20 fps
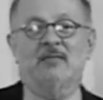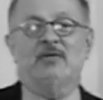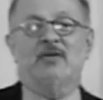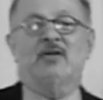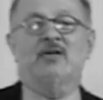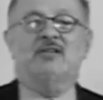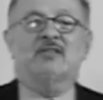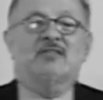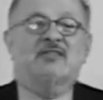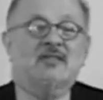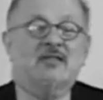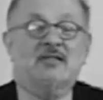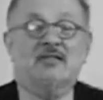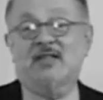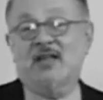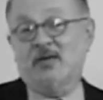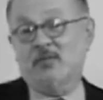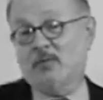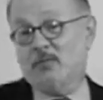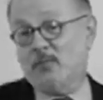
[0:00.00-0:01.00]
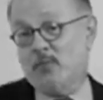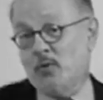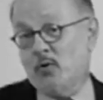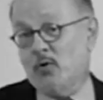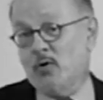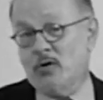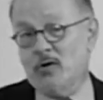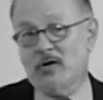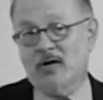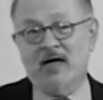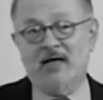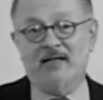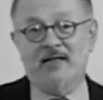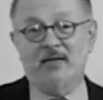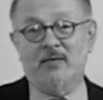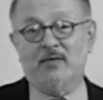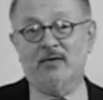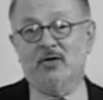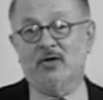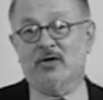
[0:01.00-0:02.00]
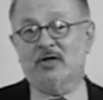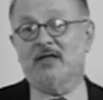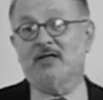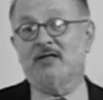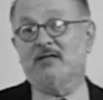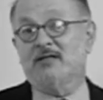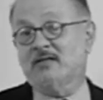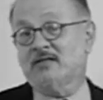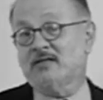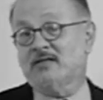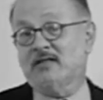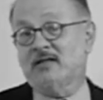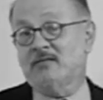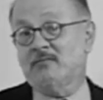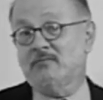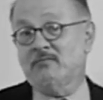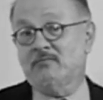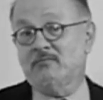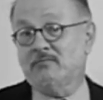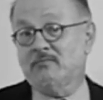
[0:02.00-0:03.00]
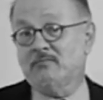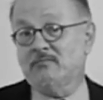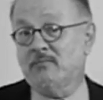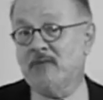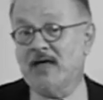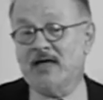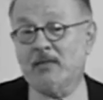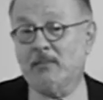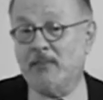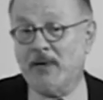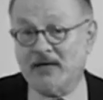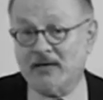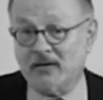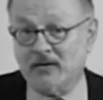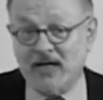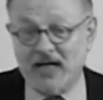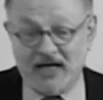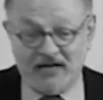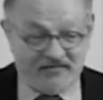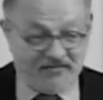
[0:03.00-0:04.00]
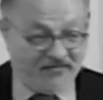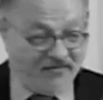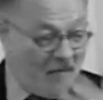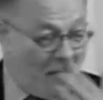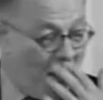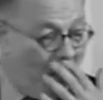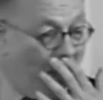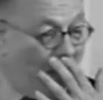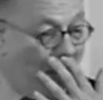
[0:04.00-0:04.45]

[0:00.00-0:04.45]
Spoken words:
because they were poor and they were looking to make a better life.